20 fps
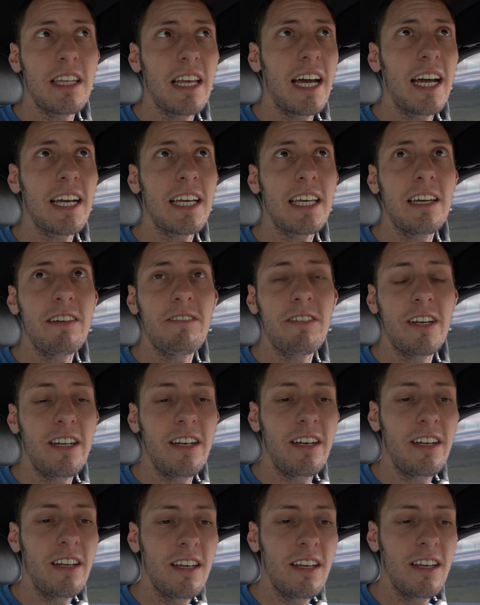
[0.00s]
that
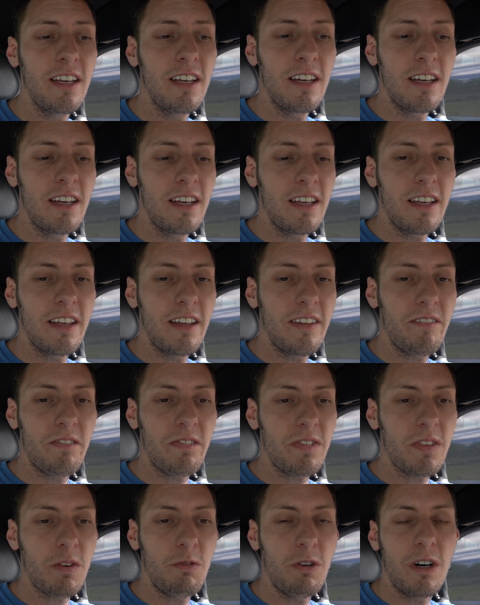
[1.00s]
given,
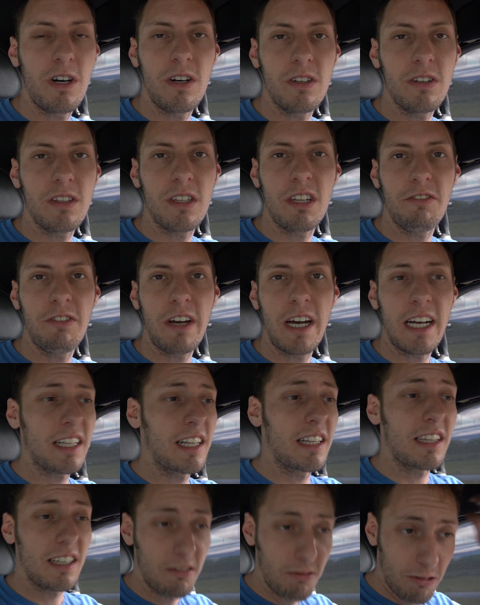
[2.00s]
well, the fact
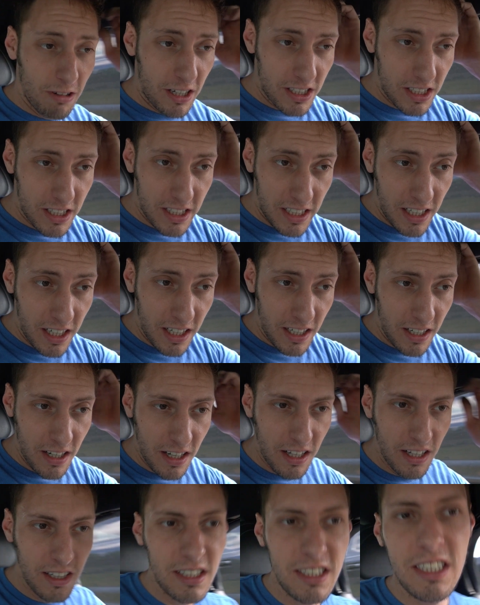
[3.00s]
that they're rusty.
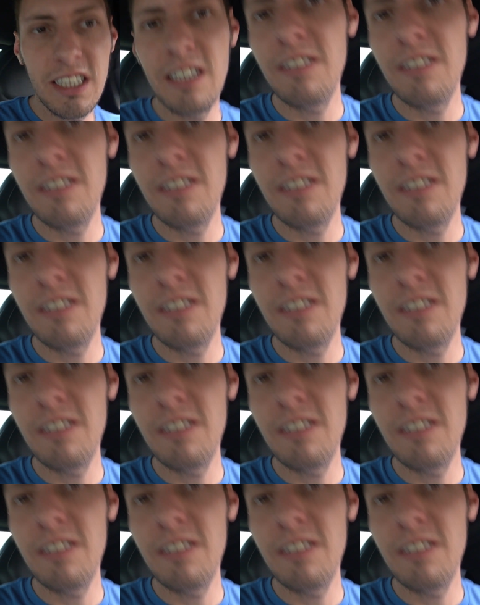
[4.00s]
Let's see